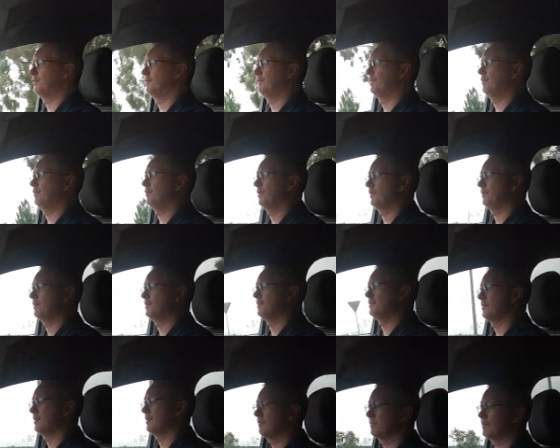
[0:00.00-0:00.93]
feel like you
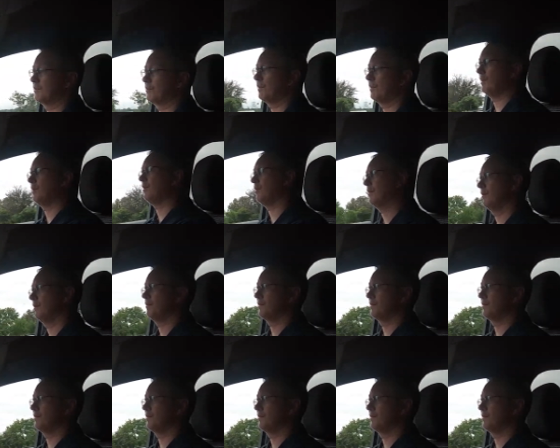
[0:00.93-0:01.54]
sit up quite high,